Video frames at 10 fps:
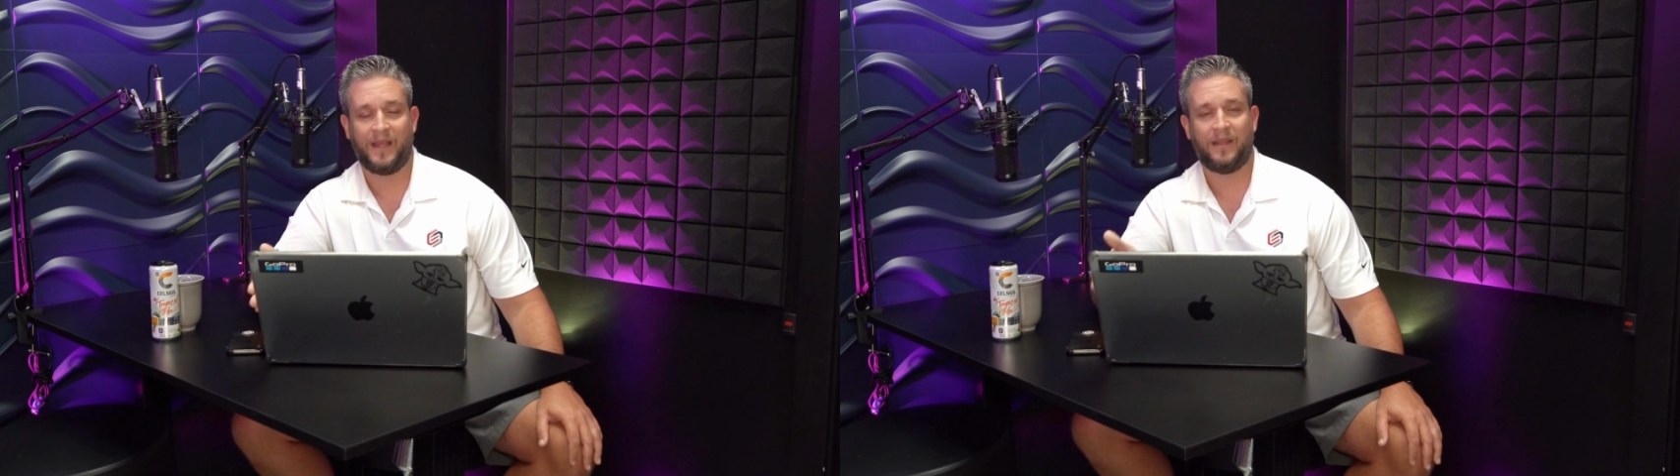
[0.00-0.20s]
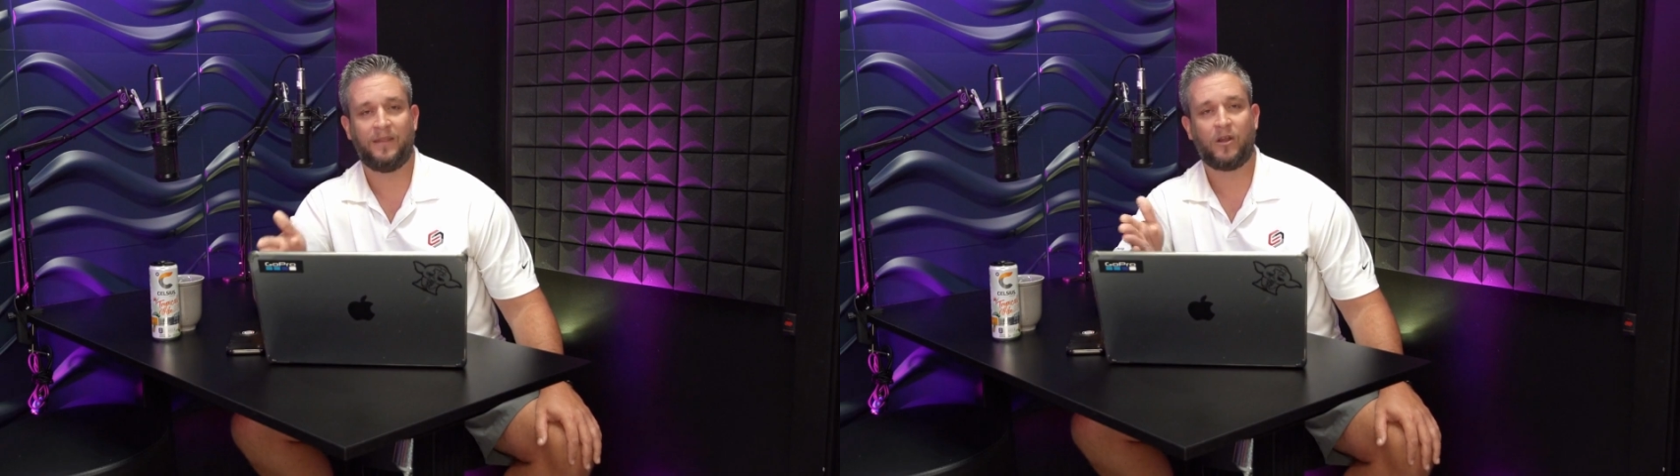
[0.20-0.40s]

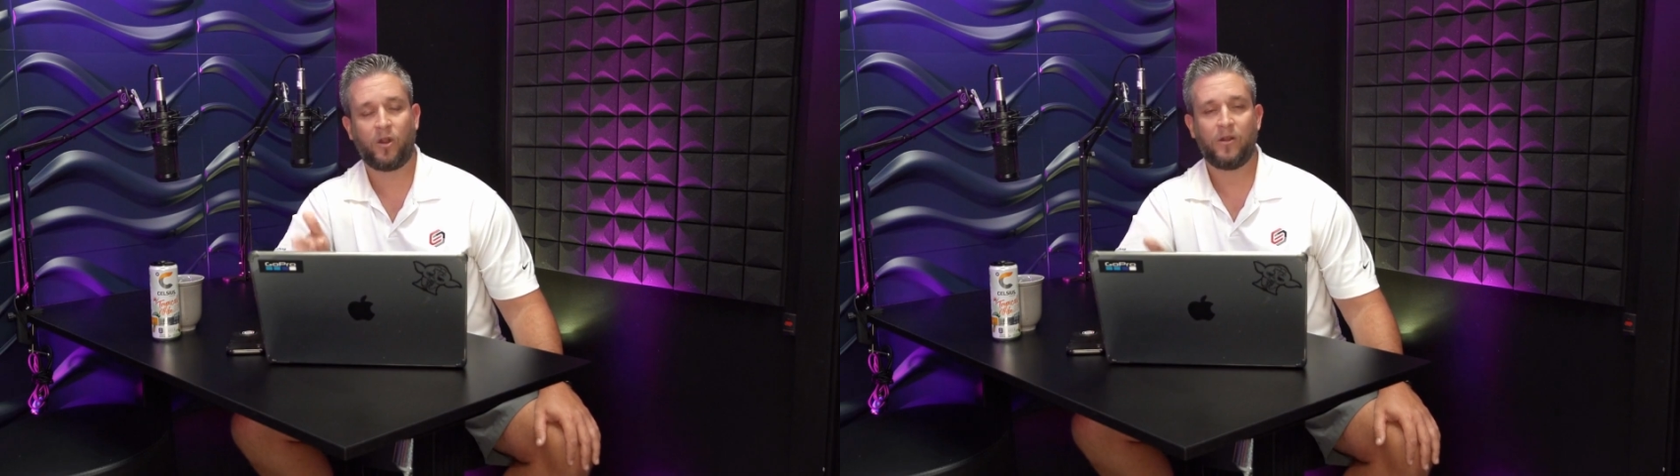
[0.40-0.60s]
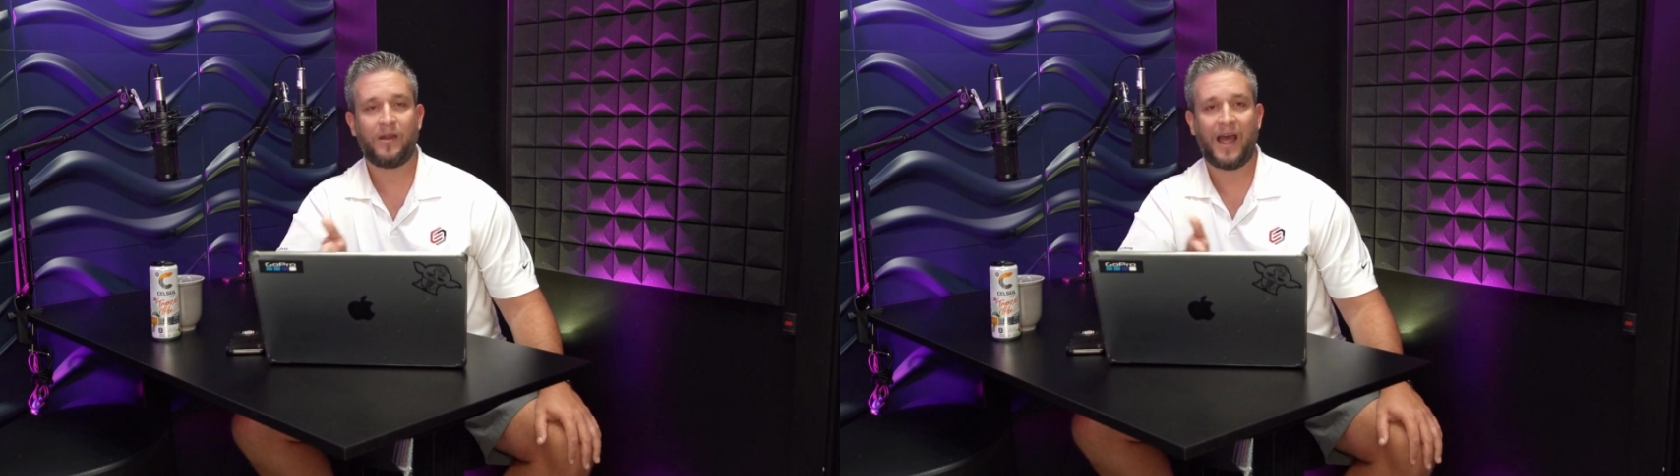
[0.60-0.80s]
And the
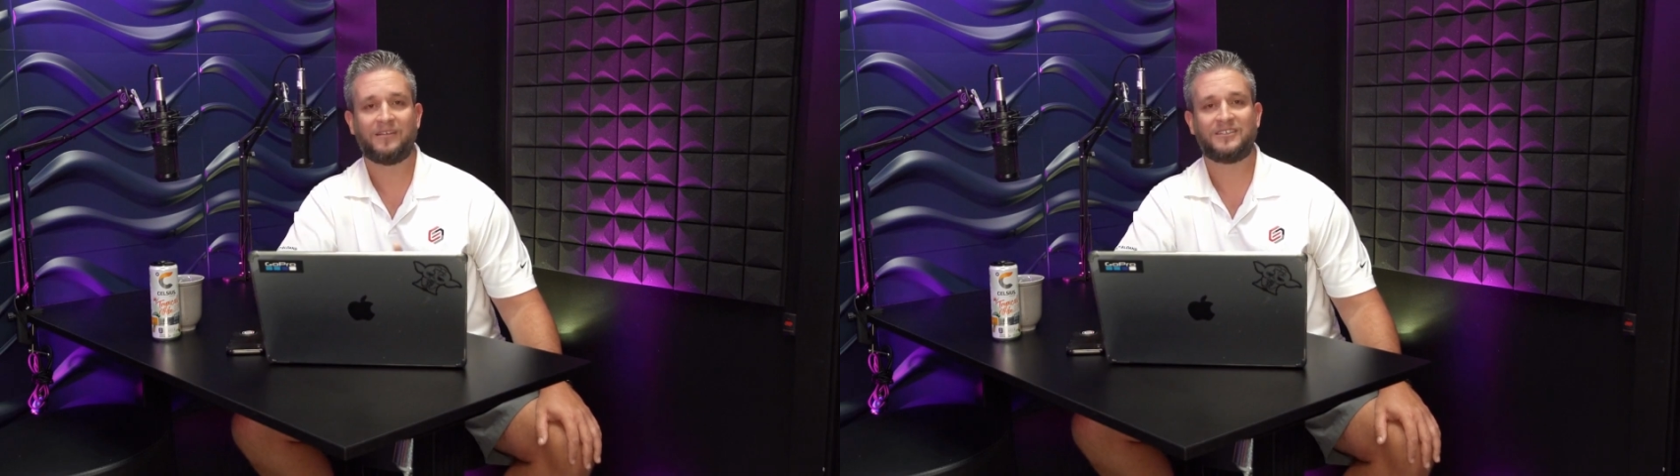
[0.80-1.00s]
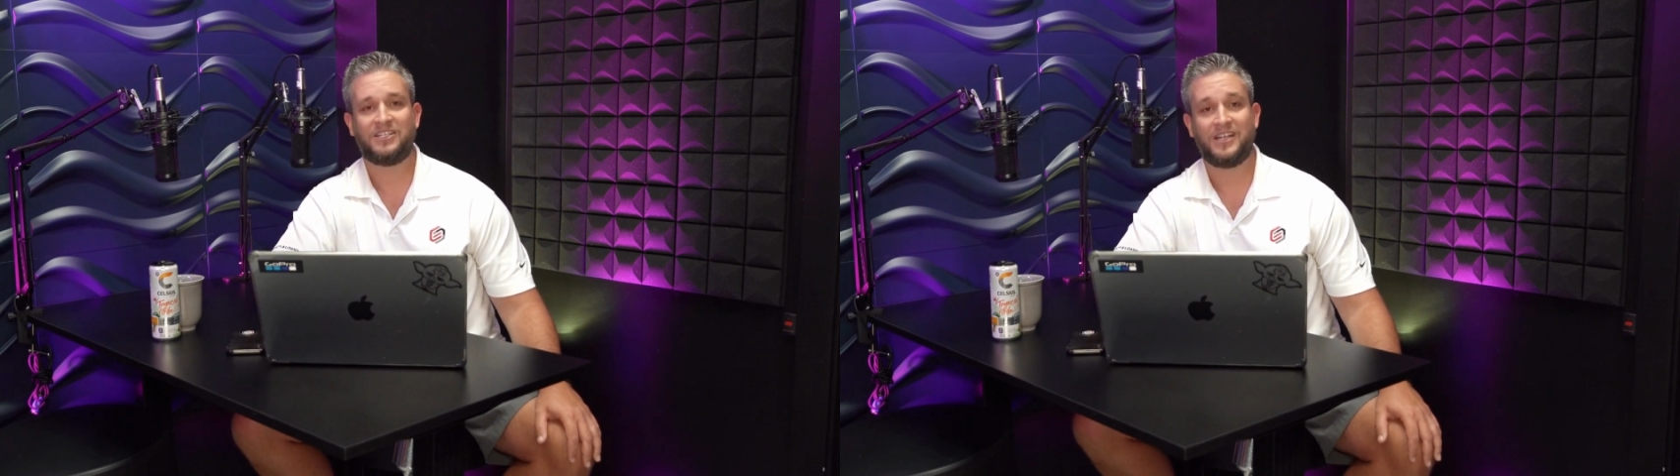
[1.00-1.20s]
current
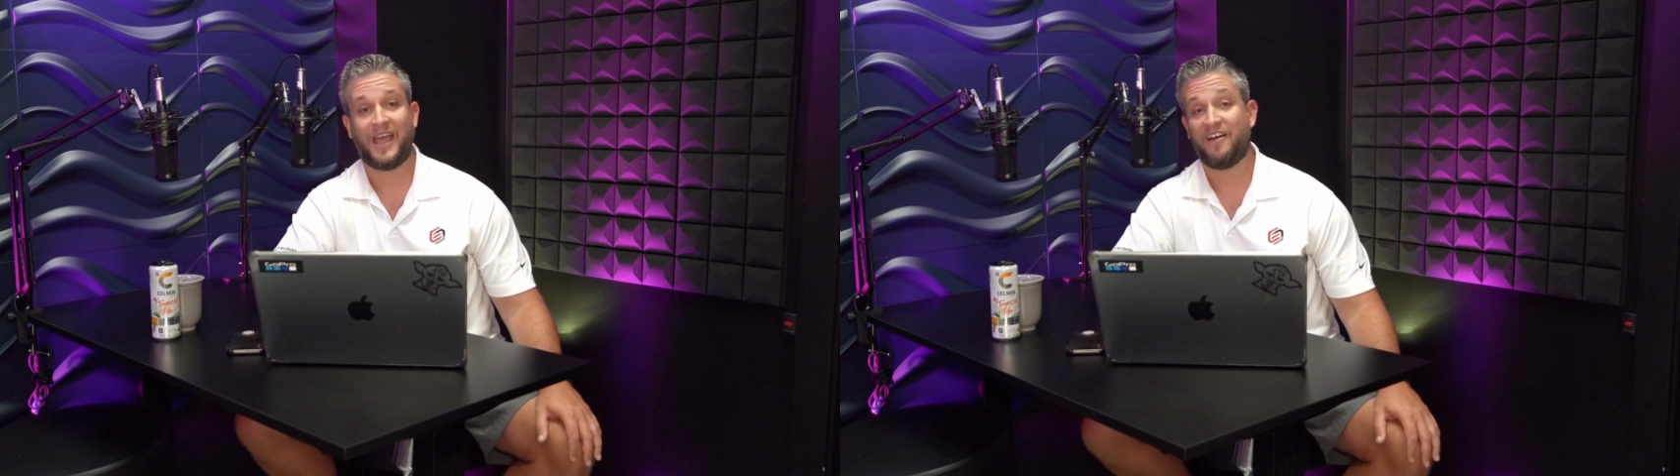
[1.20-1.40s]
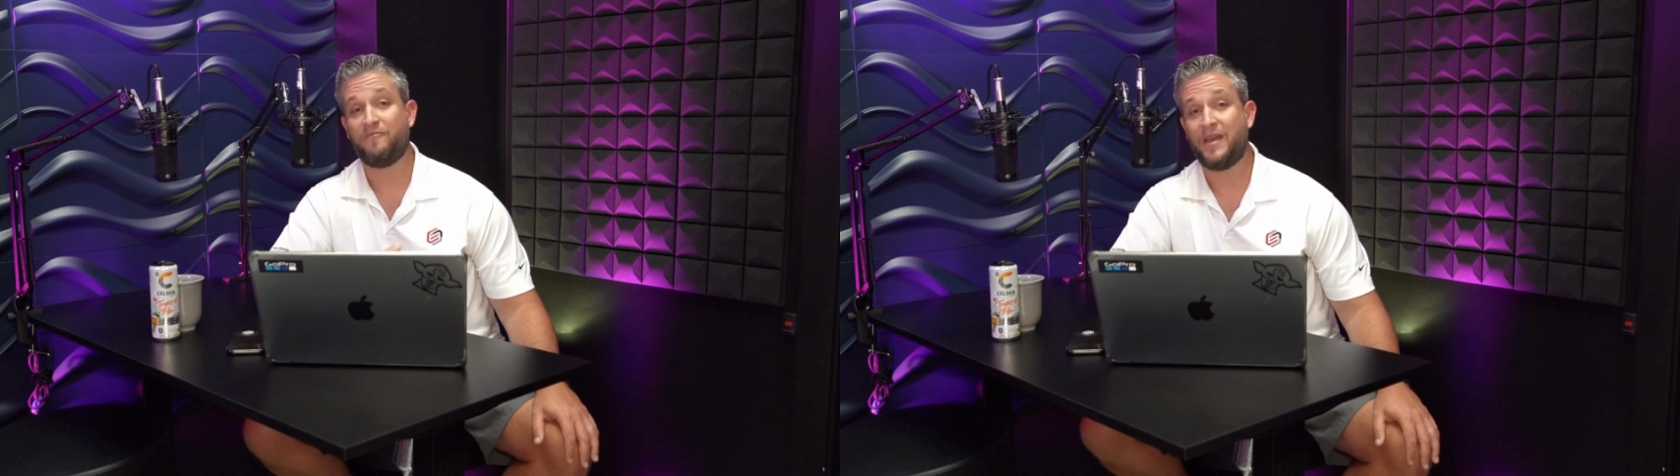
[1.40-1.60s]
house that you
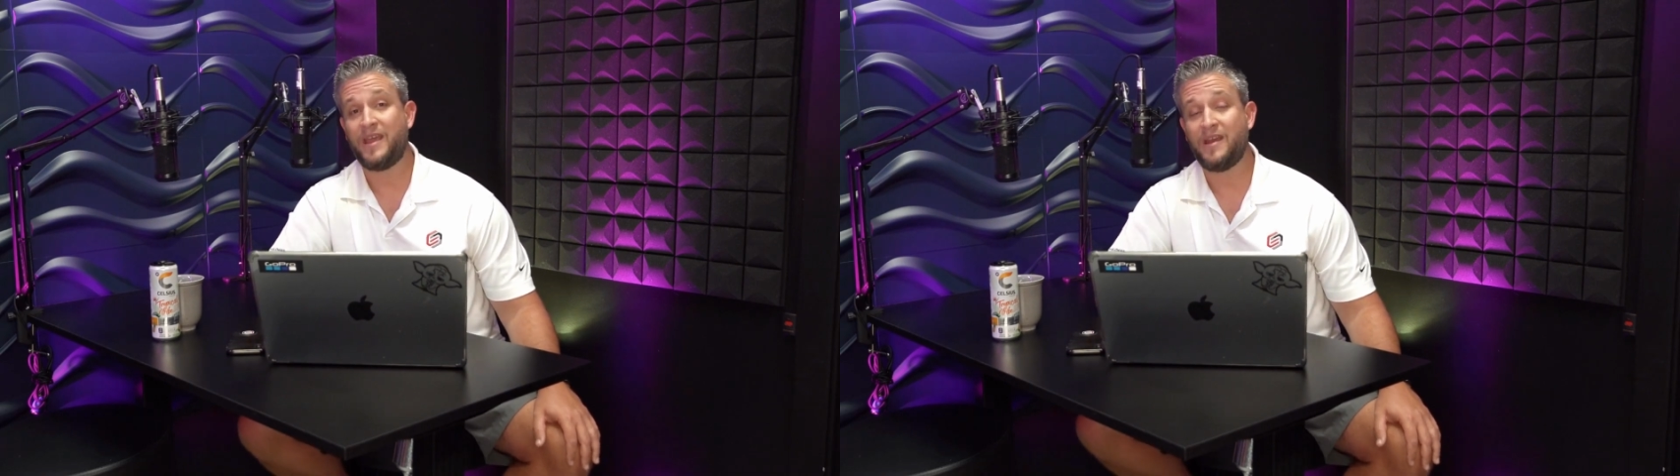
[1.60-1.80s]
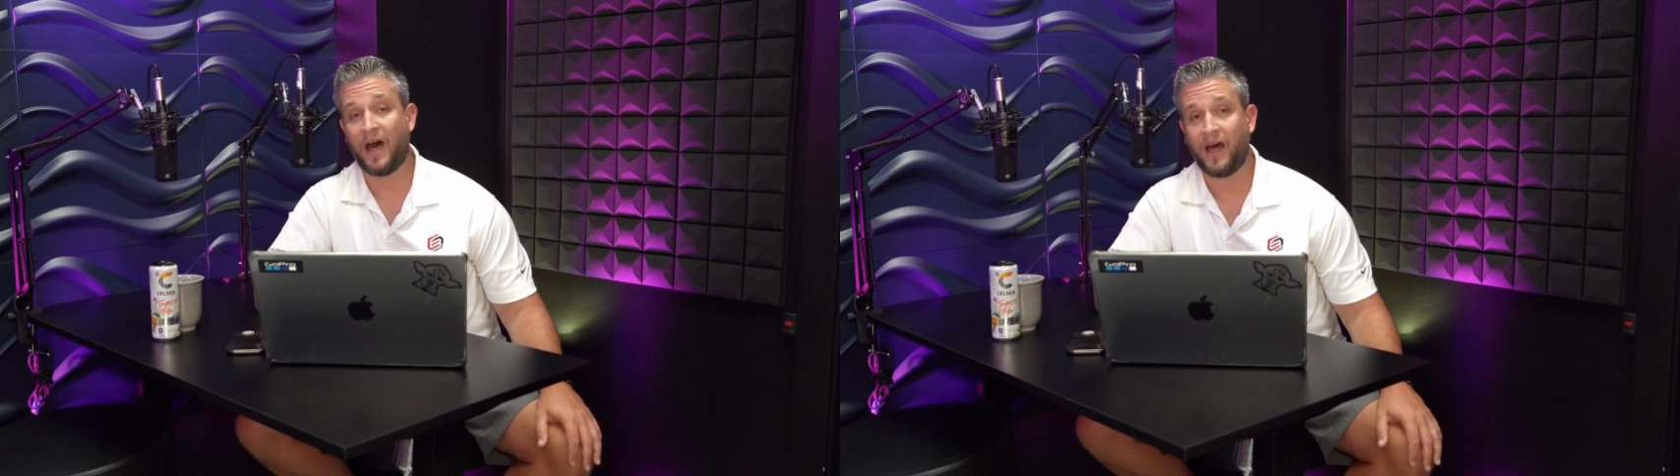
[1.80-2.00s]
have
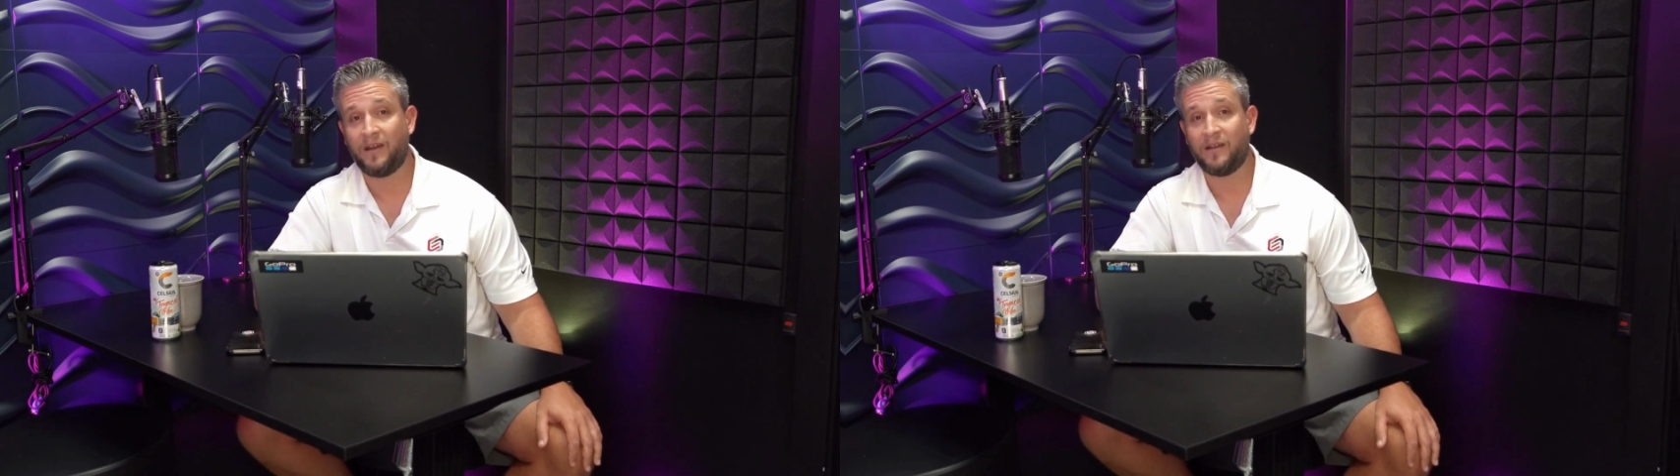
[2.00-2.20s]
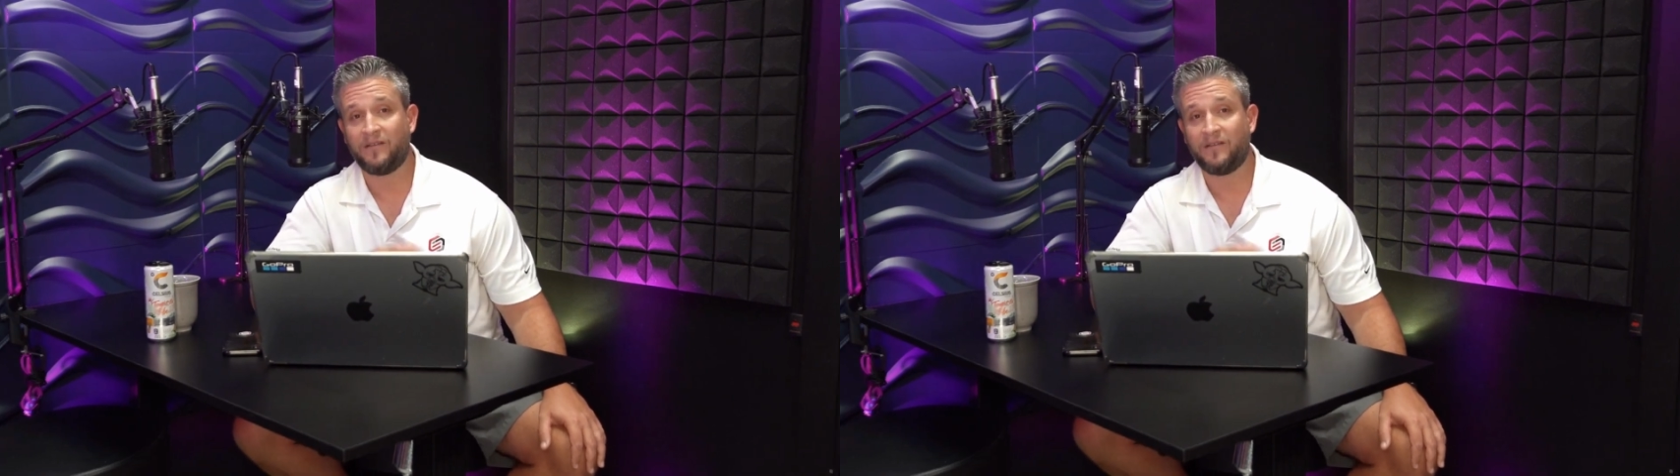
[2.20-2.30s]
may not